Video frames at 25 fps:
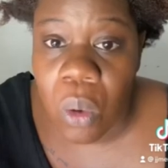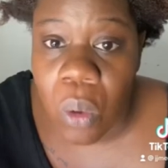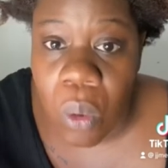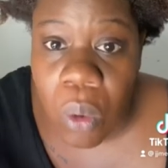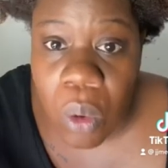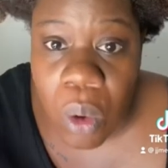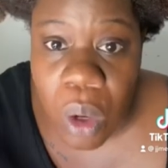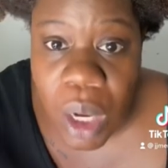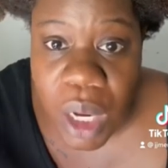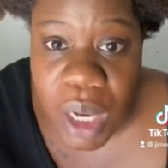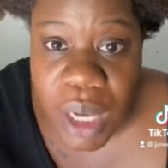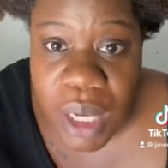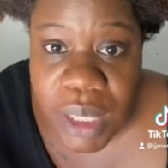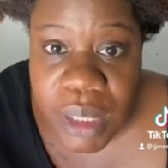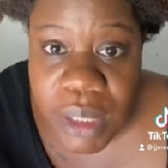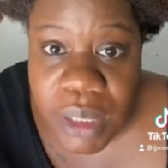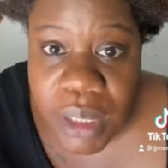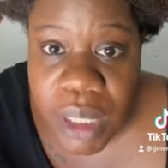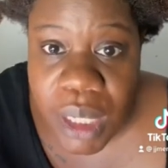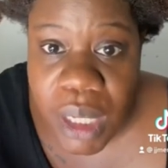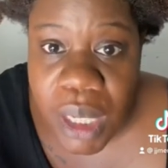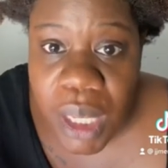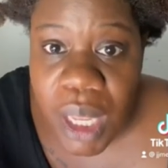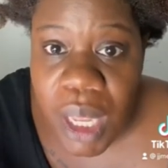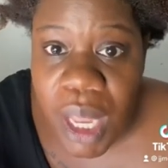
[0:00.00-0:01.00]
on
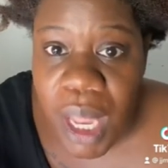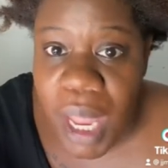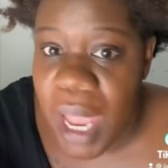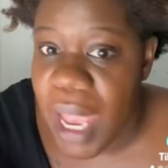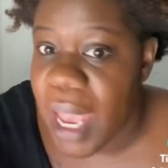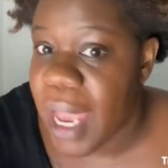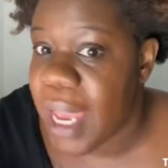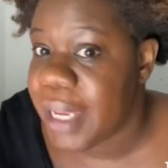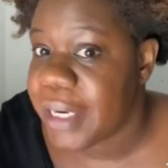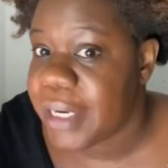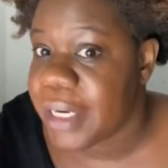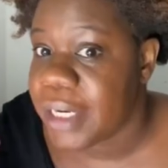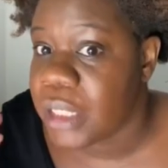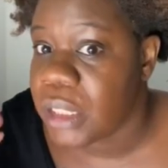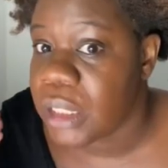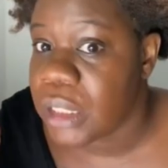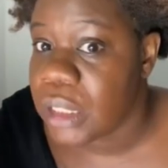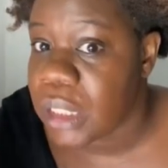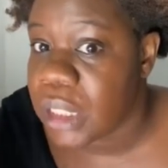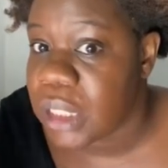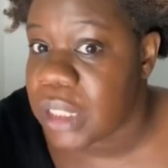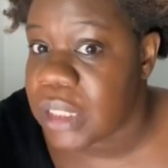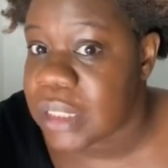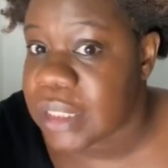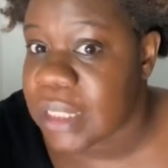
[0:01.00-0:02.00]
and it
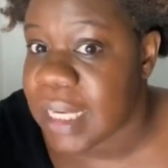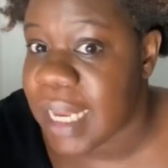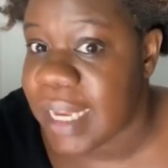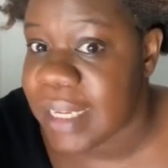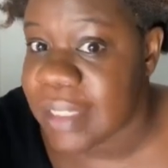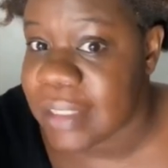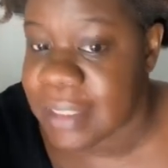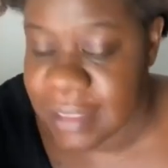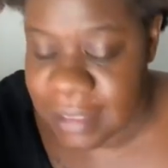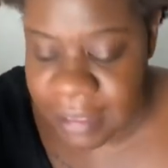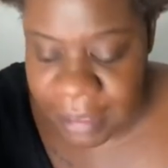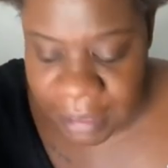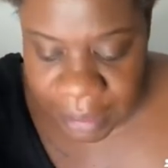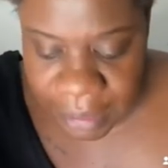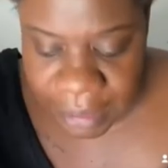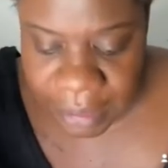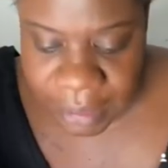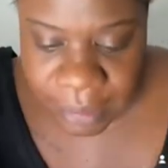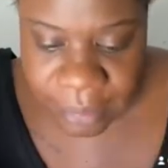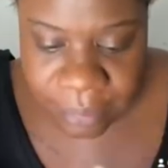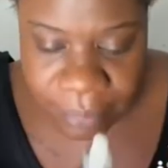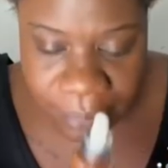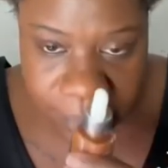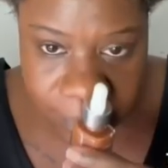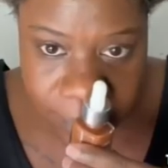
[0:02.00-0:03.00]
looks like
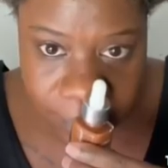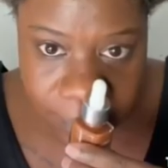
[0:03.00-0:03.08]
skin.